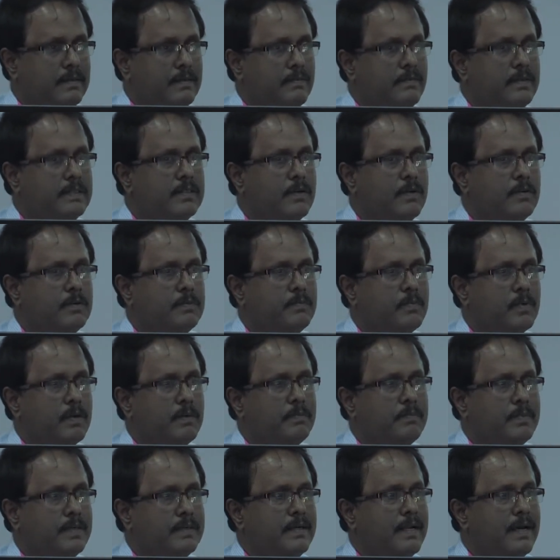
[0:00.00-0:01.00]
without
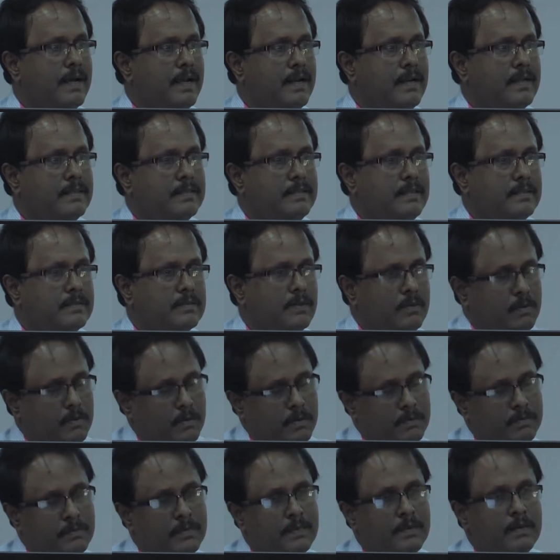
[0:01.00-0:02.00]
proper dialysis or